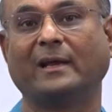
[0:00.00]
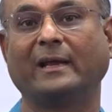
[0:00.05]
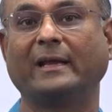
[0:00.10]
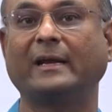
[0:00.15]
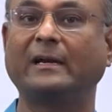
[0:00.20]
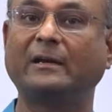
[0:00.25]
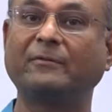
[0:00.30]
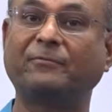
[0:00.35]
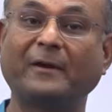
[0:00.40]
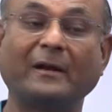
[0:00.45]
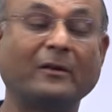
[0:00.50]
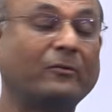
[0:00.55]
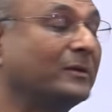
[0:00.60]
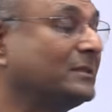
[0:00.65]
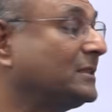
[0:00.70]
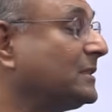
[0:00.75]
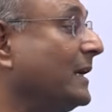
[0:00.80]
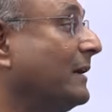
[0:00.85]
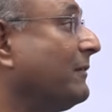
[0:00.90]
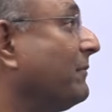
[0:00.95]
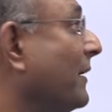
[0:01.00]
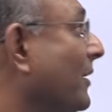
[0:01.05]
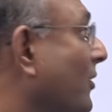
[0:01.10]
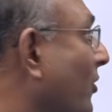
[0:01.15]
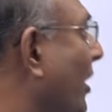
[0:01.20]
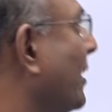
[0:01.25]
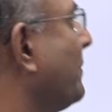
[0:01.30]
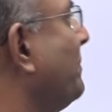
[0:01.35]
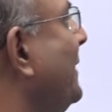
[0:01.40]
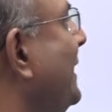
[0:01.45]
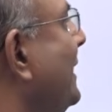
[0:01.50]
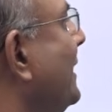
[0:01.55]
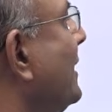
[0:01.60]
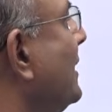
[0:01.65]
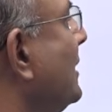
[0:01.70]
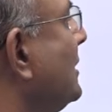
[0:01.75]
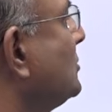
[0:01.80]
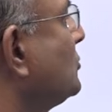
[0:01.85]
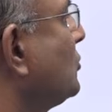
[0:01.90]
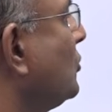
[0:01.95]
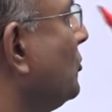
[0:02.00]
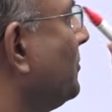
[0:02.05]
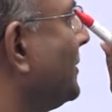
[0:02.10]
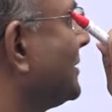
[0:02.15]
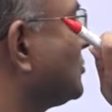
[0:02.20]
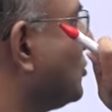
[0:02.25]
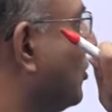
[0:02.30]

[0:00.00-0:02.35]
In a different question it will not be. So you must